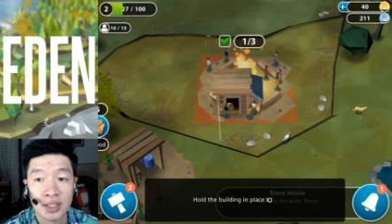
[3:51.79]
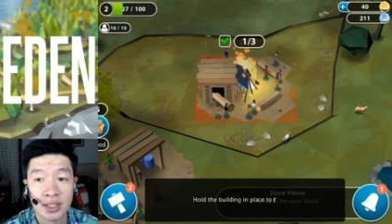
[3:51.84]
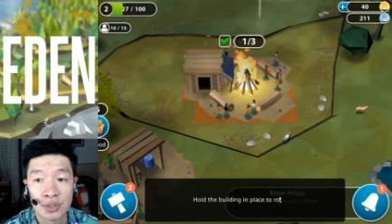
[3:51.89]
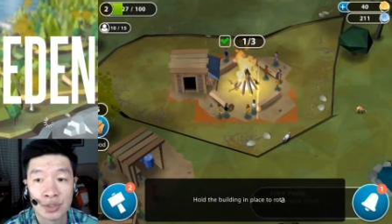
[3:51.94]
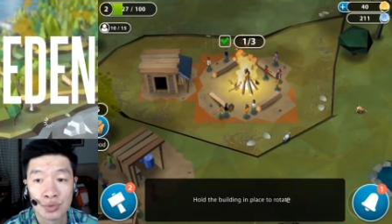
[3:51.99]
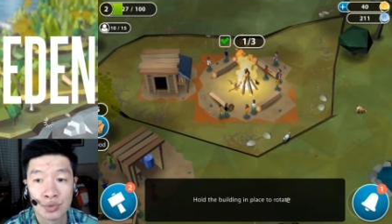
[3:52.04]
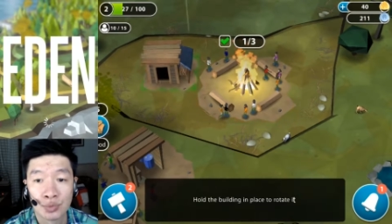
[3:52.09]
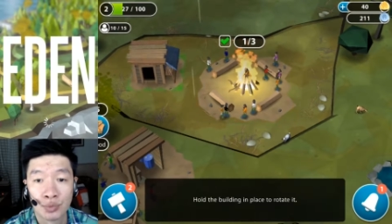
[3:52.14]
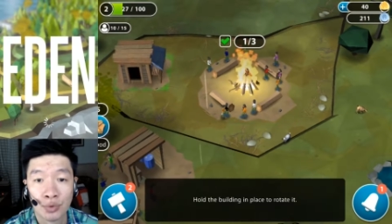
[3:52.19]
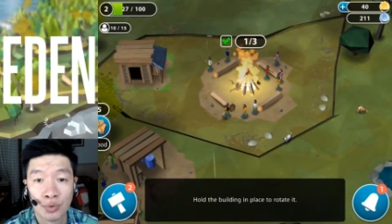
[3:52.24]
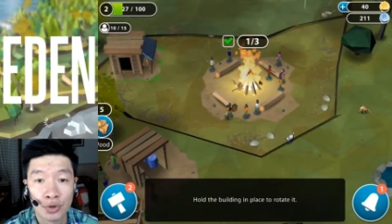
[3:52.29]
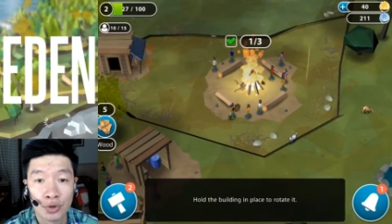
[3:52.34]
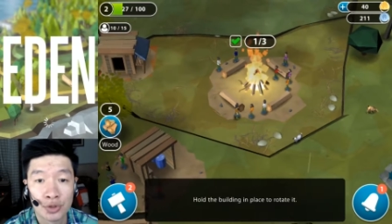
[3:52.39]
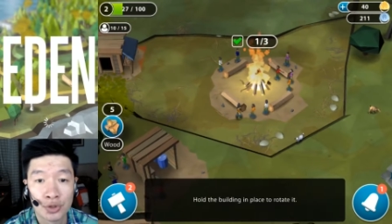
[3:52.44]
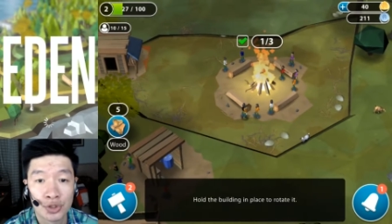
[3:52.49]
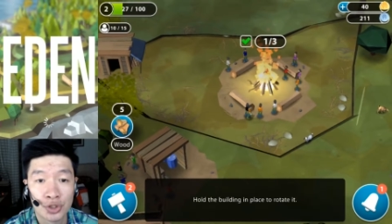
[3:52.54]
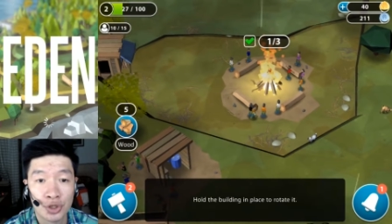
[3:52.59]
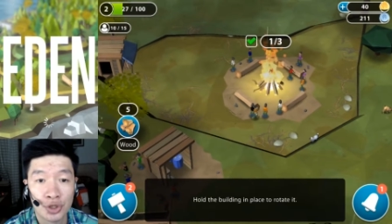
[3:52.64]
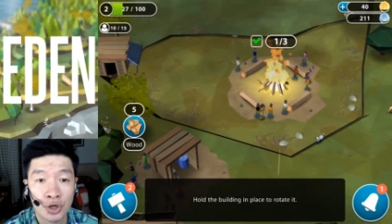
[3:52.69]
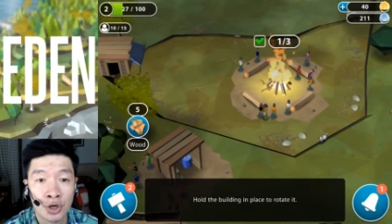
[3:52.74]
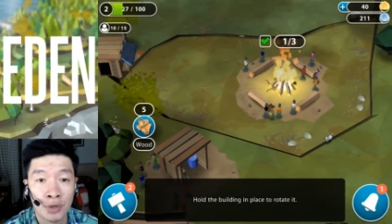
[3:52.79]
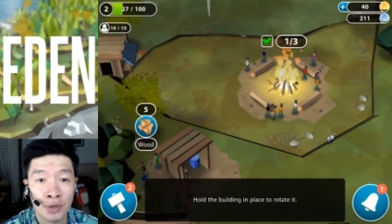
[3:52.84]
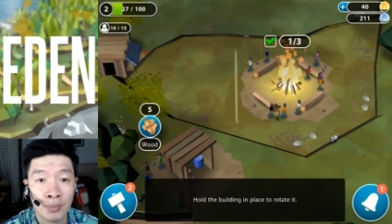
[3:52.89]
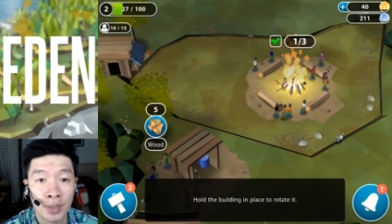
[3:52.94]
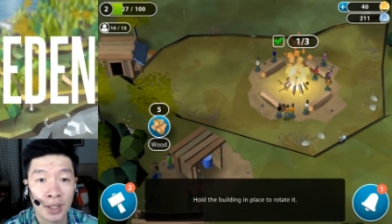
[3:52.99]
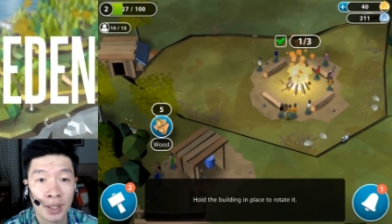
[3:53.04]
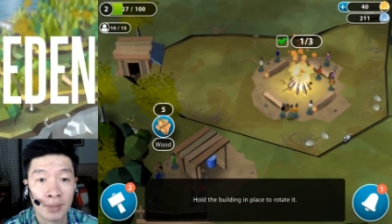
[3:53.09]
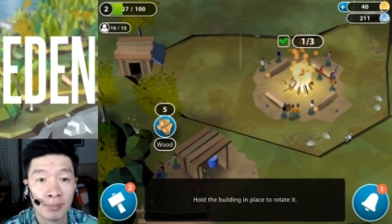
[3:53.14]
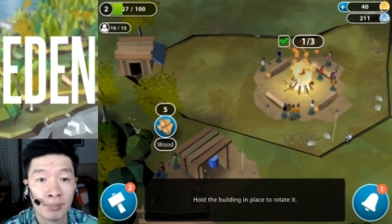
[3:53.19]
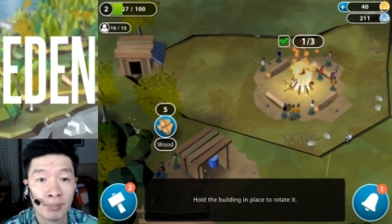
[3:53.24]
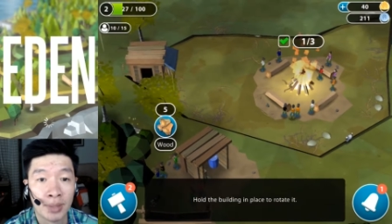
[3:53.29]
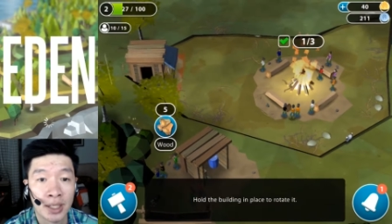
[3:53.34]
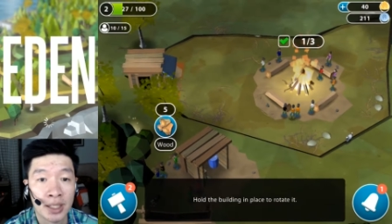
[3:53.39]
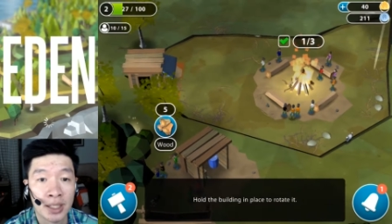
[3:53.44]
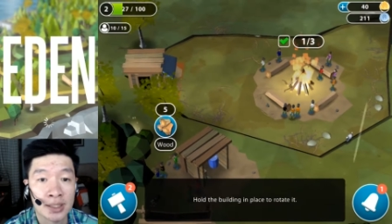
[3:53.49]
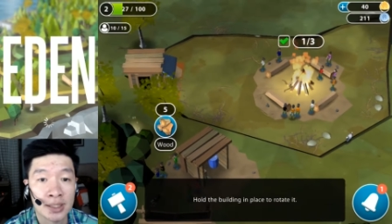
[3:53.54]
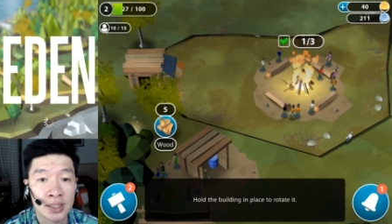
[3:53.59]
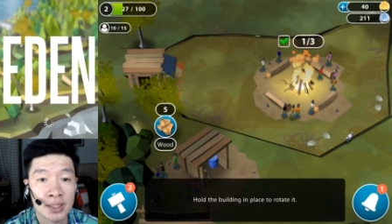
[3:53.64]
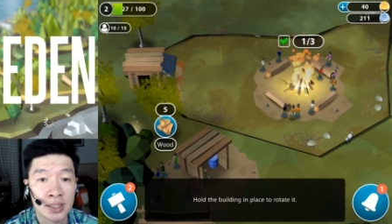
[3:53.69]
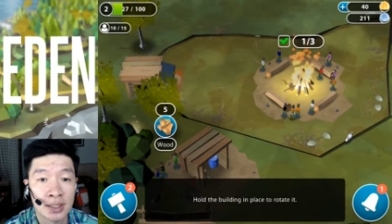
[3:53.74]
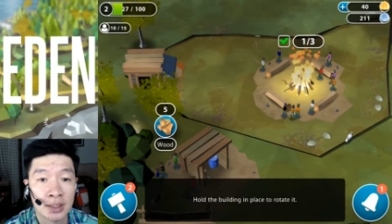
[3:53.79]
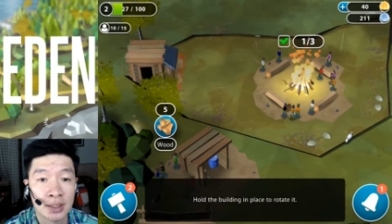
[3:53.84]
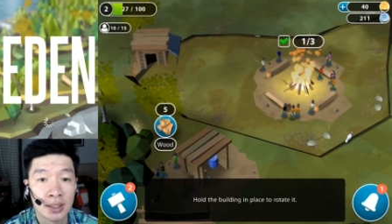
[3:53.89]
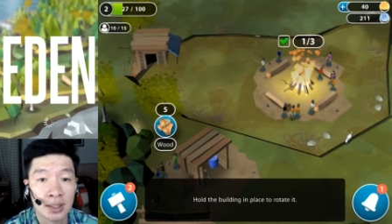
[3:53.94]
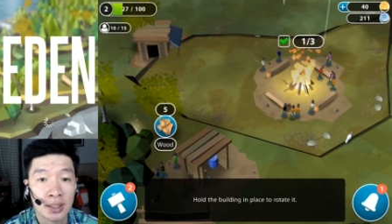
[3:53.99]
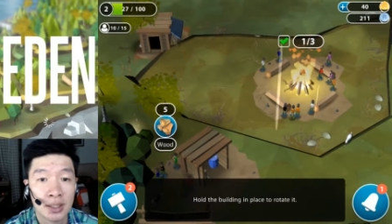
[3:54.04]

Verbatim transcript: this workshop and place it.